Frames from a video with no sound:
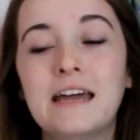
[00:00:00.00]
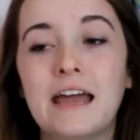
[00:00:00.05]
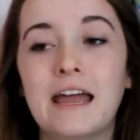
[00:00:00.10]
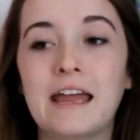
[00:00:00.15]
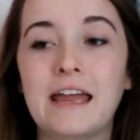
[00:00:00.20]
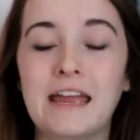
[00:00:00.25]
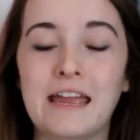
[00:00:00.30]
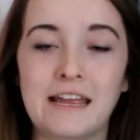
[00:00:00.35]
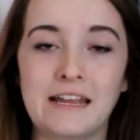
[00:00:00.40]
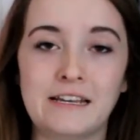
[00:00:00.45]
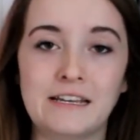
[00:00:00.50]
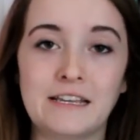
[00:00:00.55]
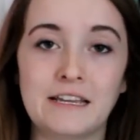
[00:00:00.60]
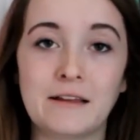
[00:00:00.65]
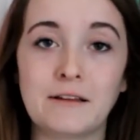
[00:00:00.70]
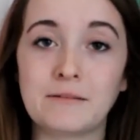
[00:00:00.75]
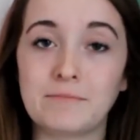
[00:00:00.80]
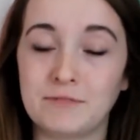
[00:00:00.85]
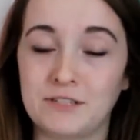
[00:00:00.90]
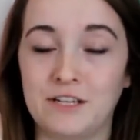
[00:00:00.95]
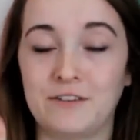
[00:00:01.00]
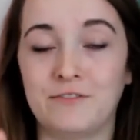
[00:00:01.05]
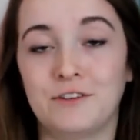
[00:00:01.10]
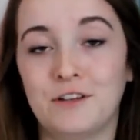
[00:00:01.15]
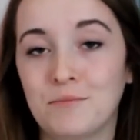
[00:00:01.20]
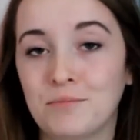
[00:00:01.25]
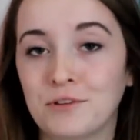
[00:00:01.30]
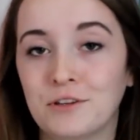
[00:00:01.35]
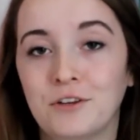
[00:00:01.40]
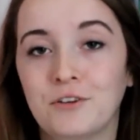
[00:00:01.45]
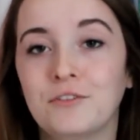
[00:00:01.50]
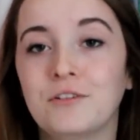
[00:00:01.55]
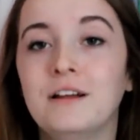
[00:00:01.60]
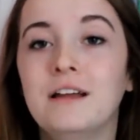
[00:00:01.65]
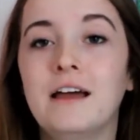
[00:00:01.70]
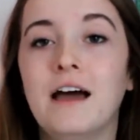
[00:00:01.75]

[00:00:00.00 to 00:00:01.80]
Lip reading: and Tiffany blue